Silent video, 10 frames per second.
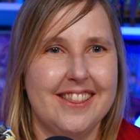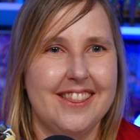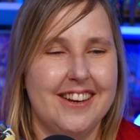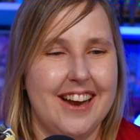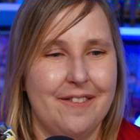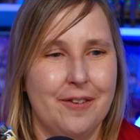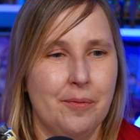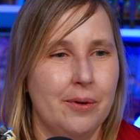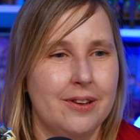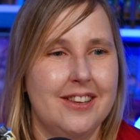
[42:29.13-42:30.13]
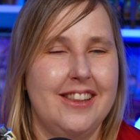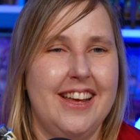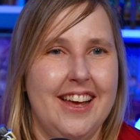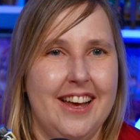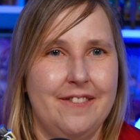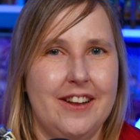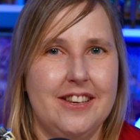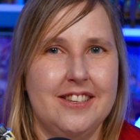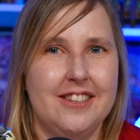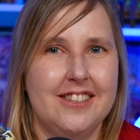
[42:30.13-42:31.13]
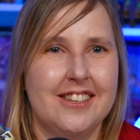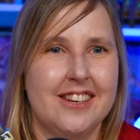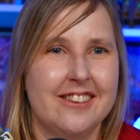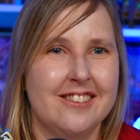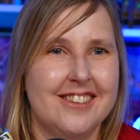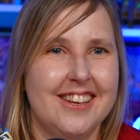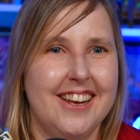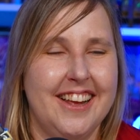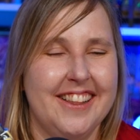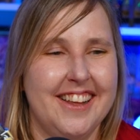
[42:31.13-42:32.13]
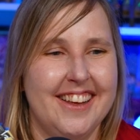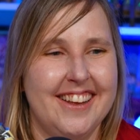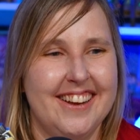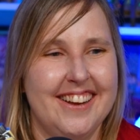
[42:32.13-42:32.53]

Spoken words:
The novel books that they have that DC sells. I like that.